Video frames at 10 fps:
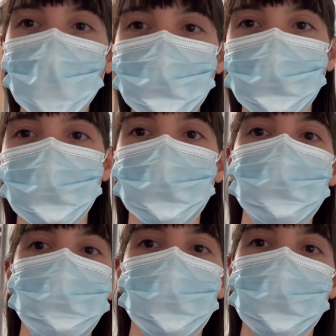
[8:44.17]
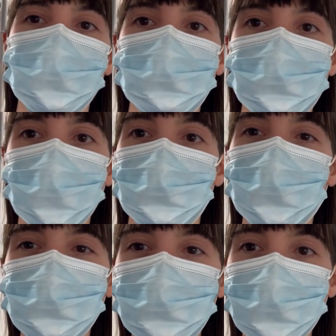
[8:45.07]
and they think as well that he's just kind of
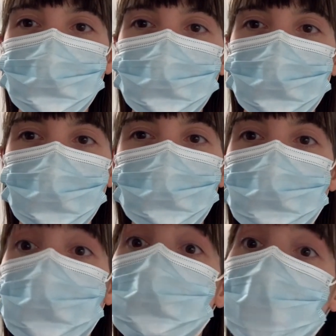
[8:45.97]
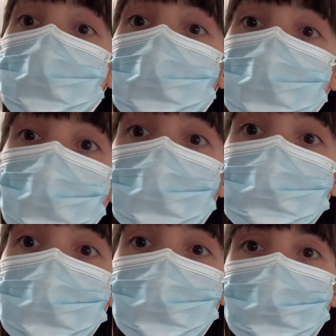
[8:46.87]
unsettled and kind of just generally not
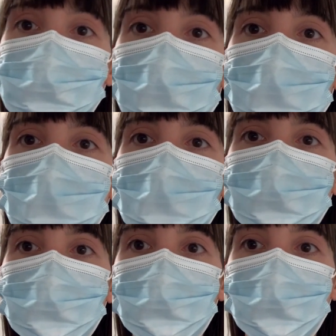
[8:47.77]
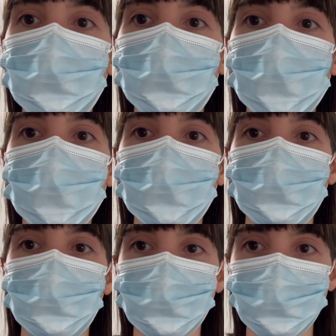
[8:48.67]
himself. So
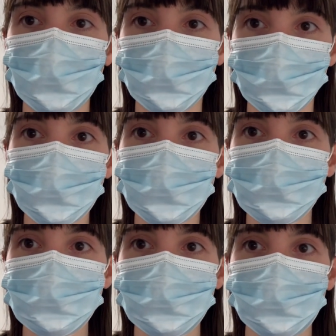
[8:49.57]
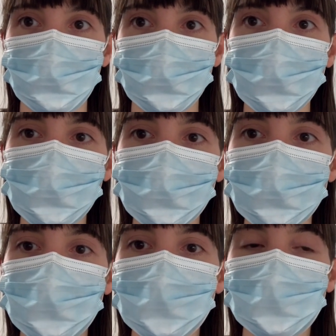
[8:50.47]
I will go and have a look and see what we
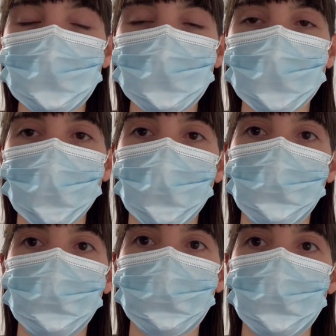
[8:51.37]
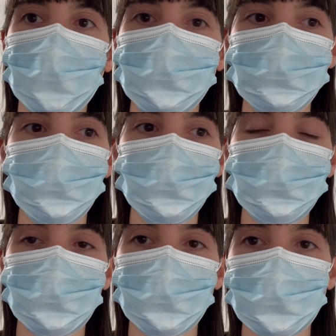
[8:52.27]
think. I
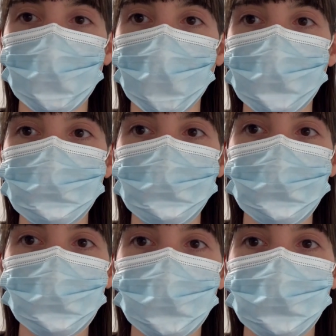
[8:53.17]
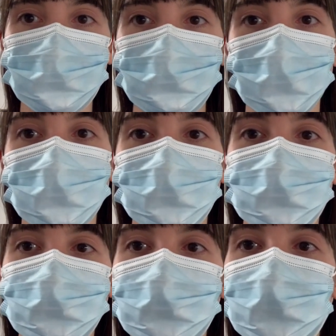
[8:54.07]
suppose when we get asked to see patients like
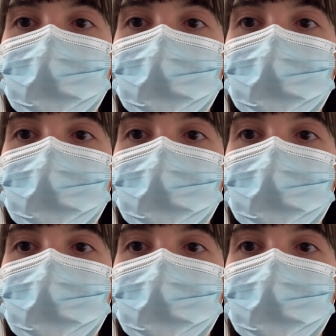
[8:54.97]
this,